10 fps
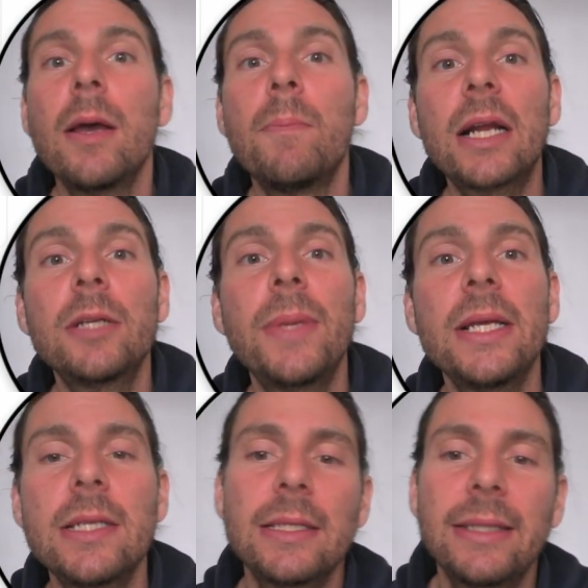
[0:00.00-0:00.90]

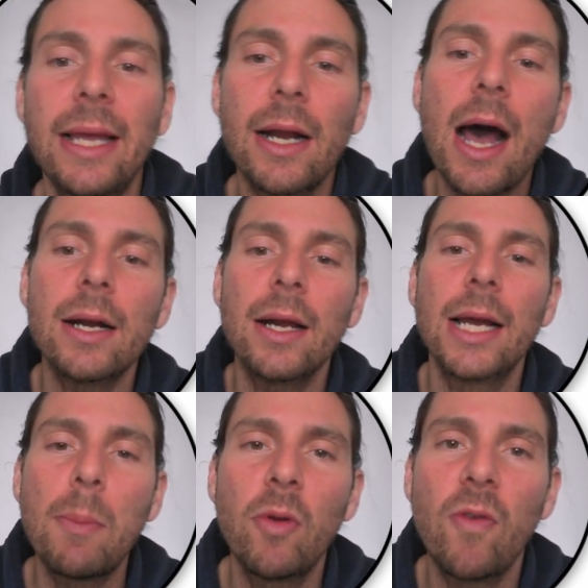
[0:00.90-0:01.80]
marketplaces, there are a
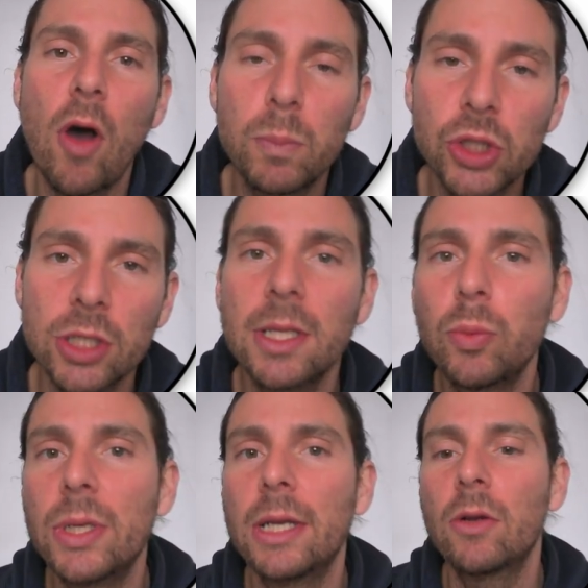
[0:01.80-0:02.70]
couple of options that
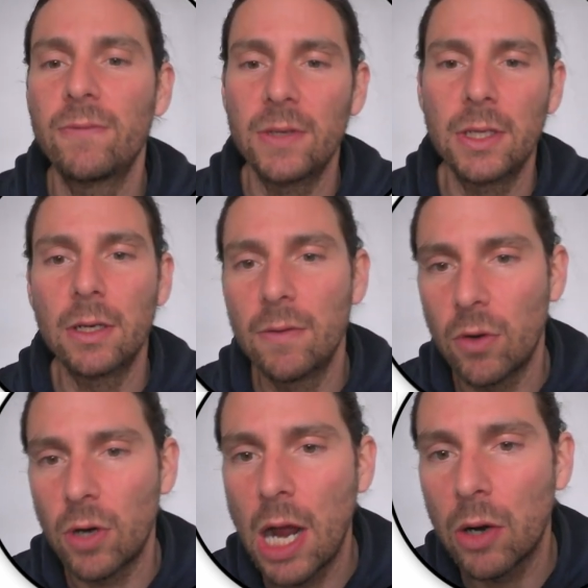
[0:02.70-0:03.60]
we can configure
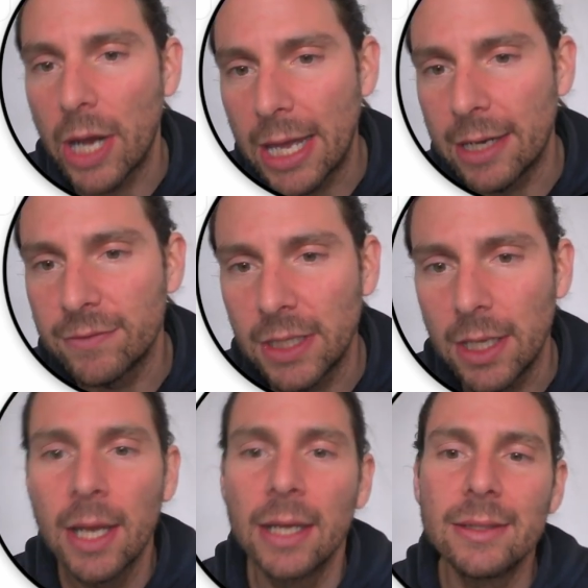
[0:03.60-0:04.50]
for our NFT.
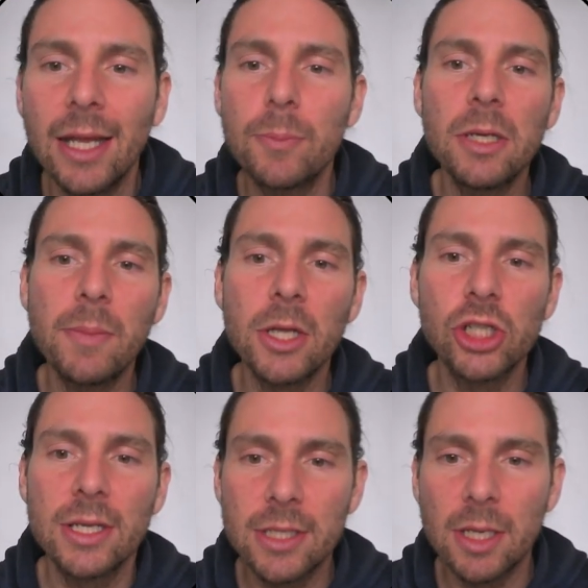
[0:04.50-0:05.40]
They are pretty
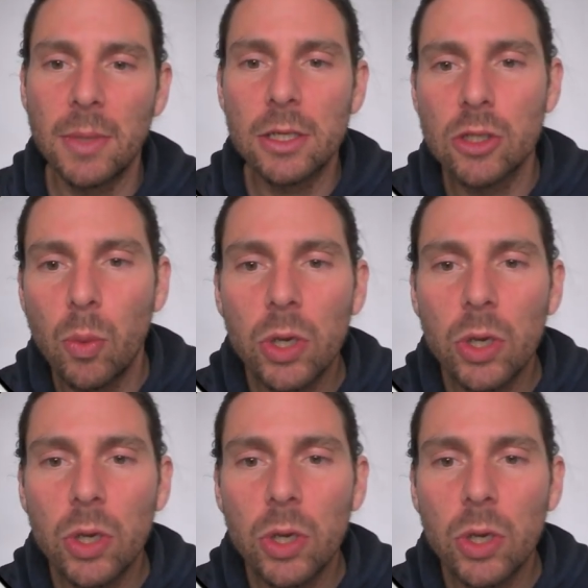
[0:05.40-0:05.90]
much similar, so we're